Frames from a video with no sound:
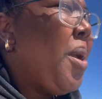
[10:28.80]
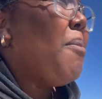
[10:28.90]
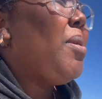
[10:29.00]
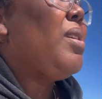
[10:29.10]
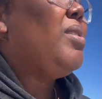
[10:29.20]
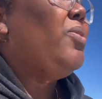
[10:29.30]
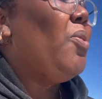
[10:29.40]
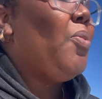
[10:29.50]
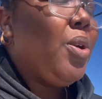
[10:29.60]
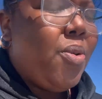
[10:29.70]
Because
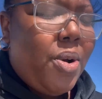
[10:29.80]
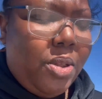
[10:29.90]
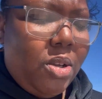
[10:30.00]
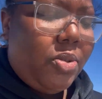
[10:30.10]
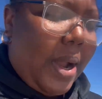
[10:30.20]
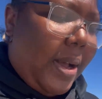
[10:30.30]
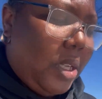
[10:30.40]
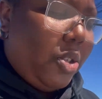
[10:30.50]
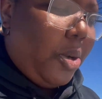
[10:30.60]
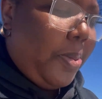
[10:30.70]
when we're going through trials
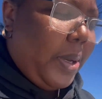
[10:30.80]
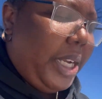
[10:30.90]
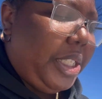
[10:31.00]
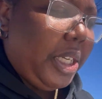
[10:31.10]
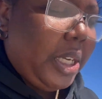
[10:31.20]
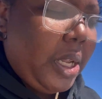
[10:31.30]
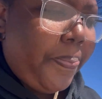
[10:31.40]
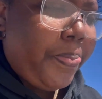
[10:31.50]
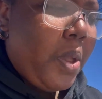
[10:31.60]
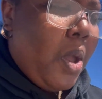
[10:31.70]
and tribulation,
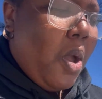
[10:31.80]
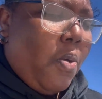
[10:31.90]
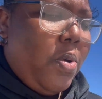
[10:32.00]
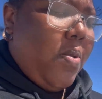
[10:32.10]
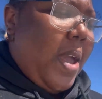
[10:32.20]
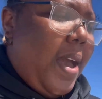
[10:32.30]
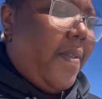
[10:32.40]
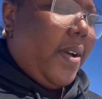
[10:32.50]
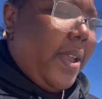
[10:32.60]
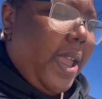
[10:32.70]
when you have
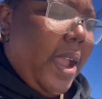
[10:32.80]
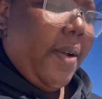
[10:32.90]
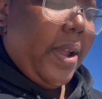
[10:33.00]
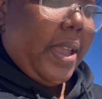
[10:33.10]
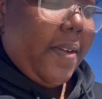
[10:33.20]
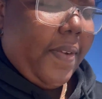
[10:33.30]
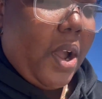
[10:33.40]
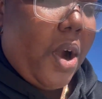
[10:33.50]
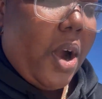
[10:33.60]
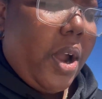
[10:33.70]
a caring, giving
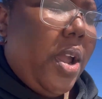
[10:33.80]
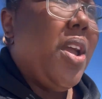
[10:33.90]
heart,